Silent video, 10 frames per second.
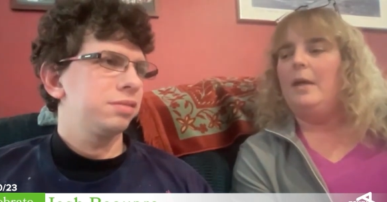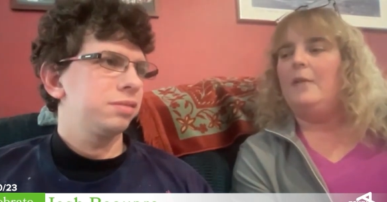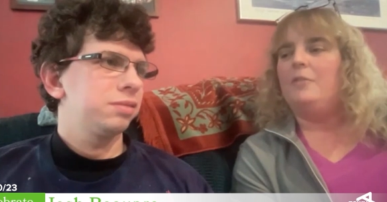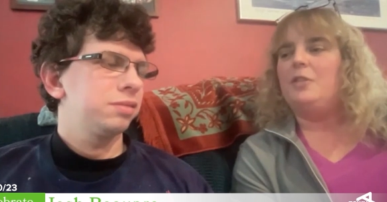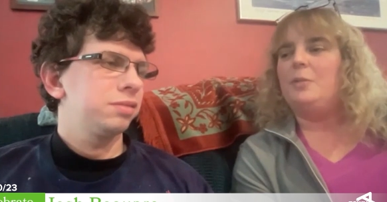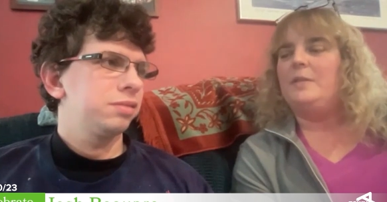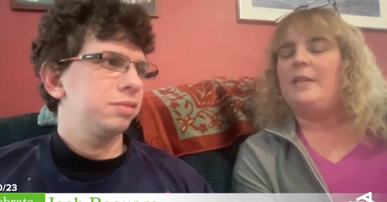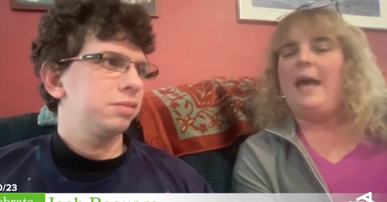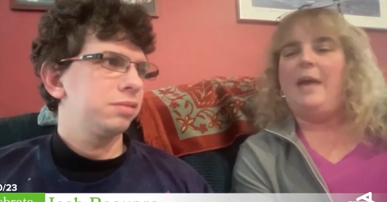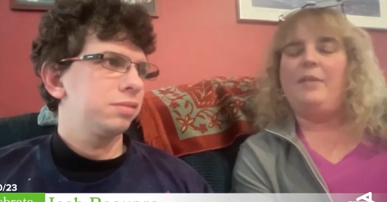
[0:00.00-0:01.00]
Speaker 1: if she
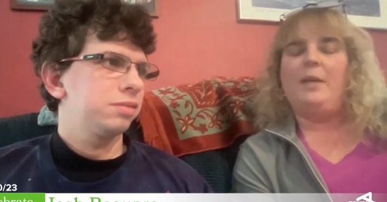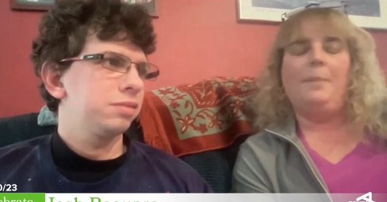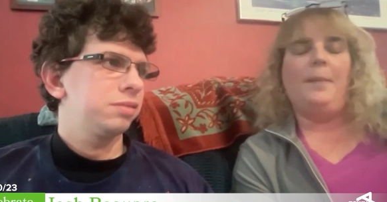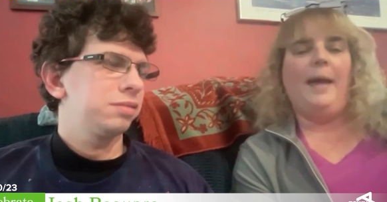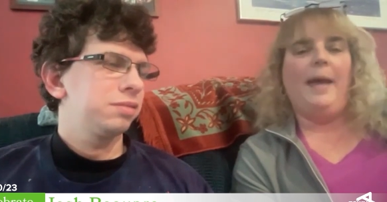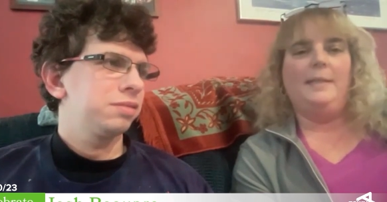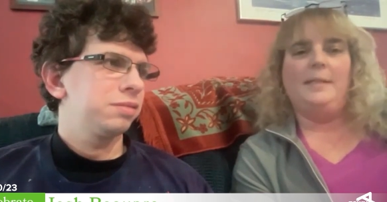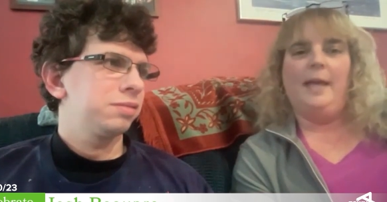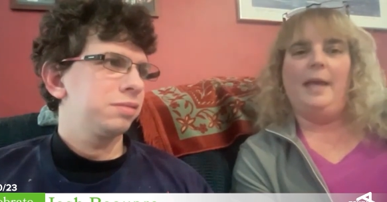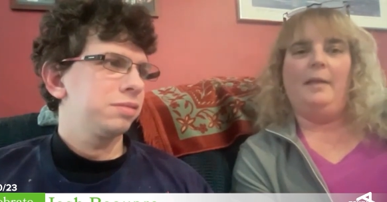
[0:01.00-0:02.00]
was having a
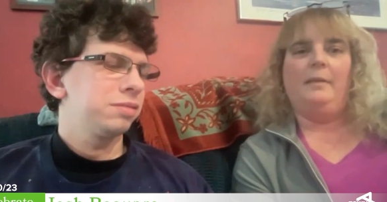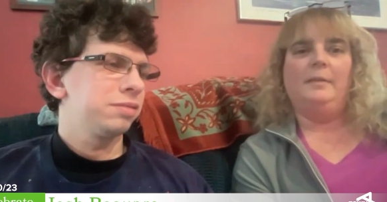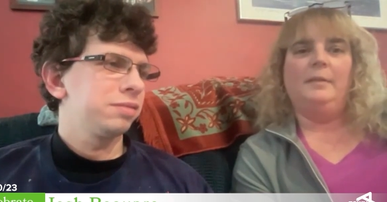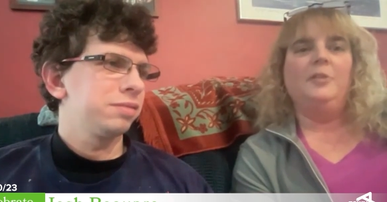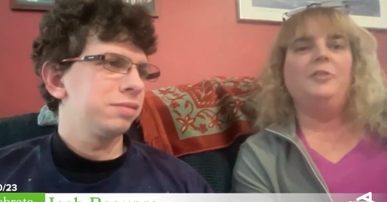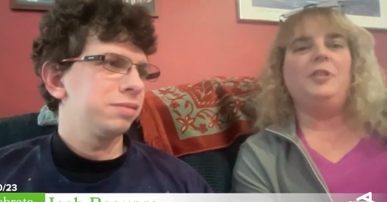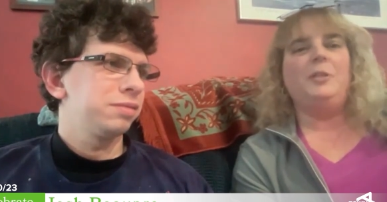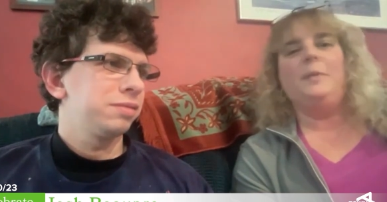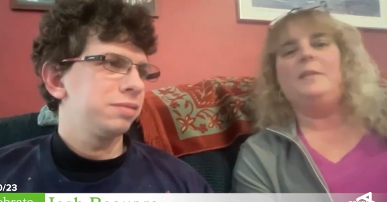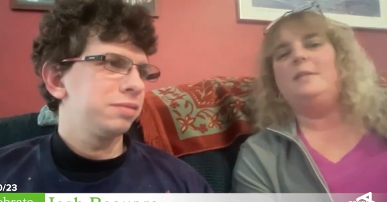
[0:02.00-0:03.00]
bad day,
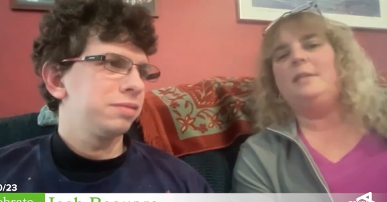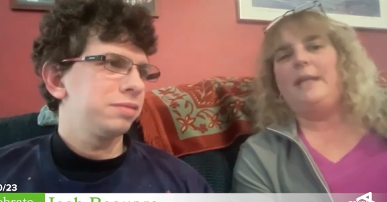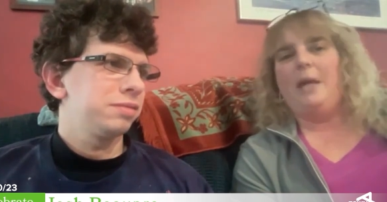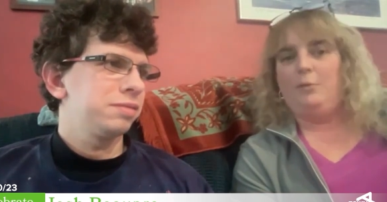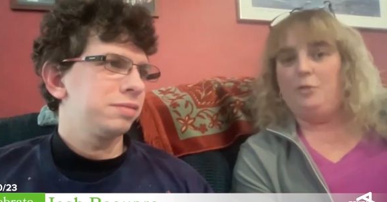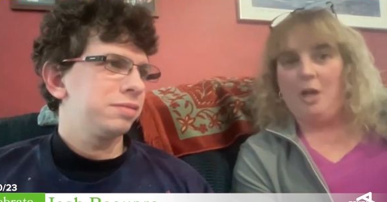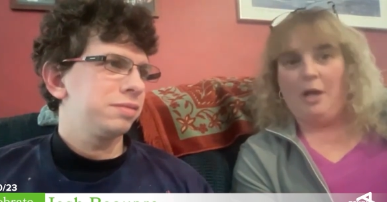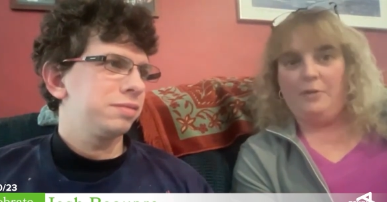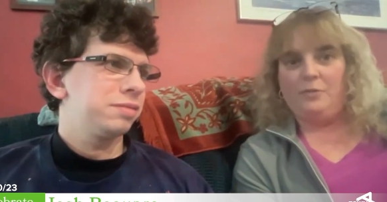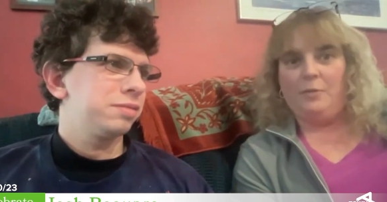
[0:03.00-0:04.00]
she would seek out
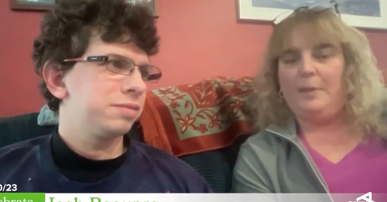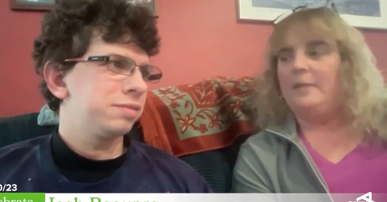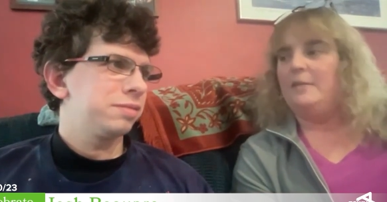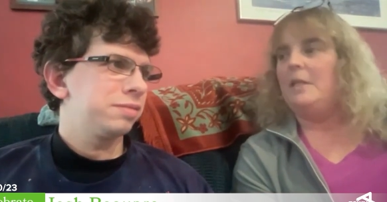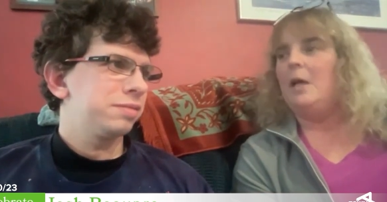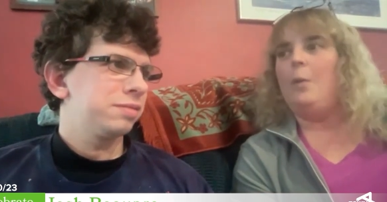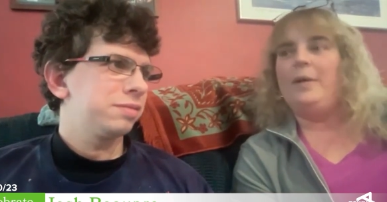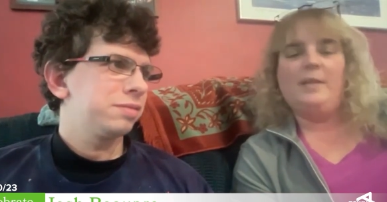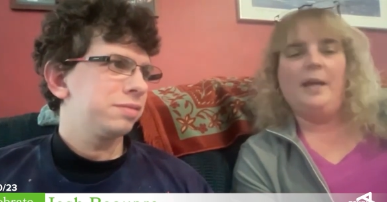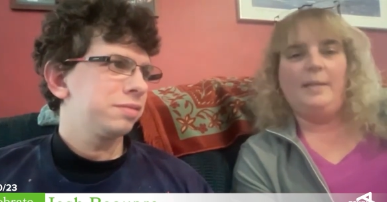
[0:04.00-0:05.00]
Joshua because he
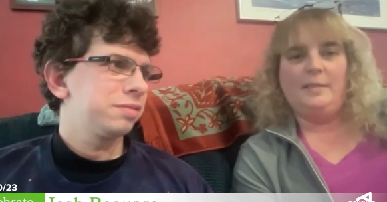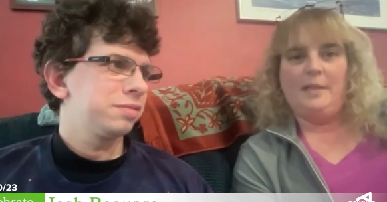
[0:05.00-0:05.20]
always had